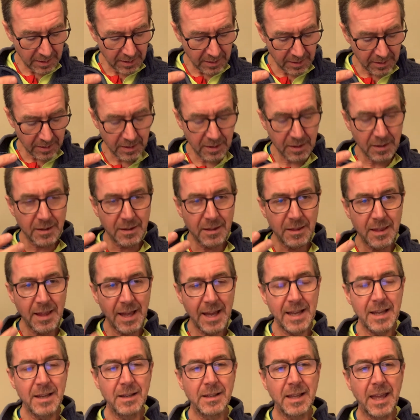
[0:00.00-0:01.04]
that
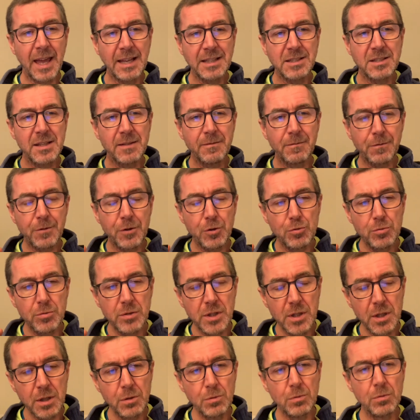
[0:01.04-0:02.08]
they are getting through
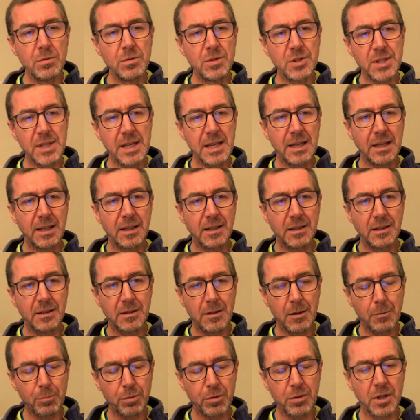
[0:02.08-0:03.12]
using
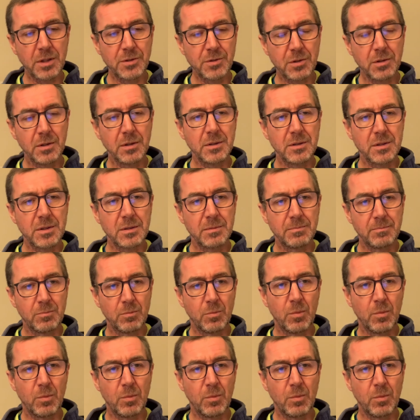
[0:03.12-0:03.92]
the product,